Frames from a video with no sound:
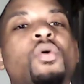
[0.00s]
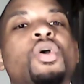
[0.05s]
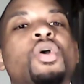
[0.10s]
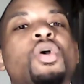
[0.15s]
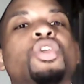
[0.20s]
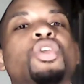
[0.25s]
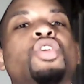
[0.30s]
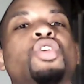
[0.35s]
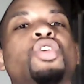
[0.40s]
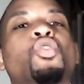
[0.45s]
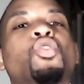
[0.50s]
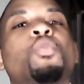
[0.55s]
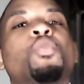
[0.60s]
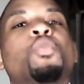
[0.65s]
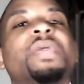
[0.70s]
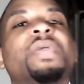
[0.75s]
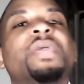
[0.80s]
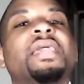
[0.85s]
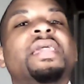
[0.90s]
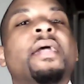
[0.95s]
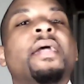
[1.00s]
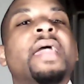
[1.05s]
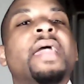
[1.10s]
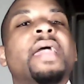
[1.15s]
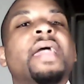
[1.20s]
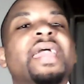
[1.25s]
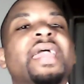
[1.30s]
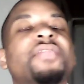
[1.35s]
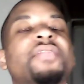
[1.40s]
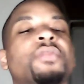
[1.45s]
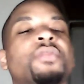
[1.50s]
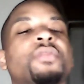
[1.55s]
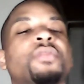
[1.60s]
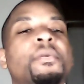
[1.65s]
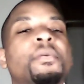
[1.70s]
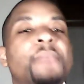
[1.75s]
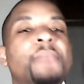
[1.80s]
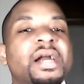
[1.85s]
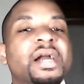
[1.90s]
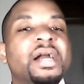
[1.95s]
you'll be in the
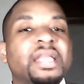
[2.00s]
money.